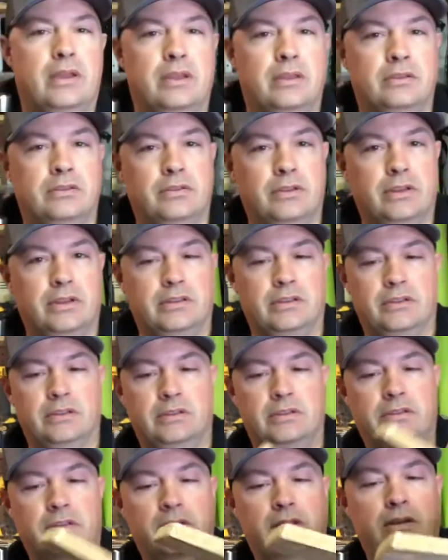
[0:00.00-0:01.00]
so you guys can
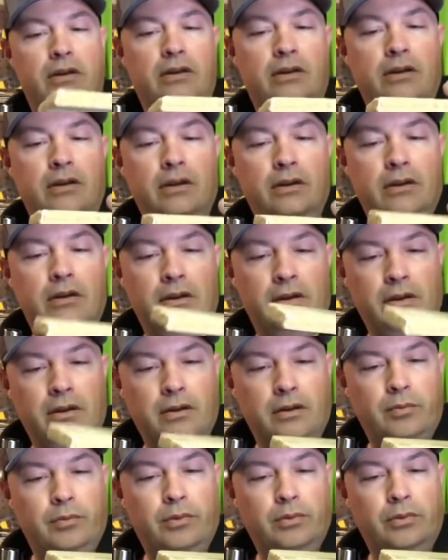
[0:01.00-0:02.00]
see.
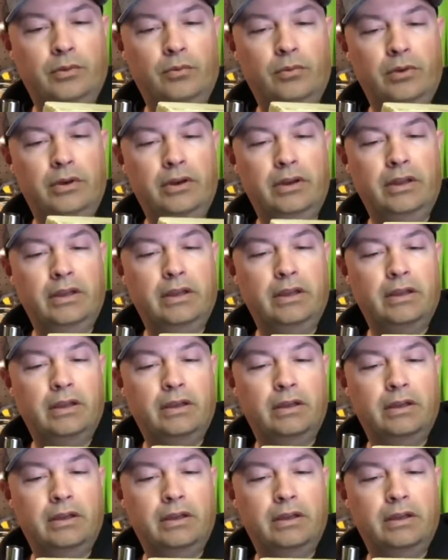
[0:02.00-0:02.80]
Put the wood in here.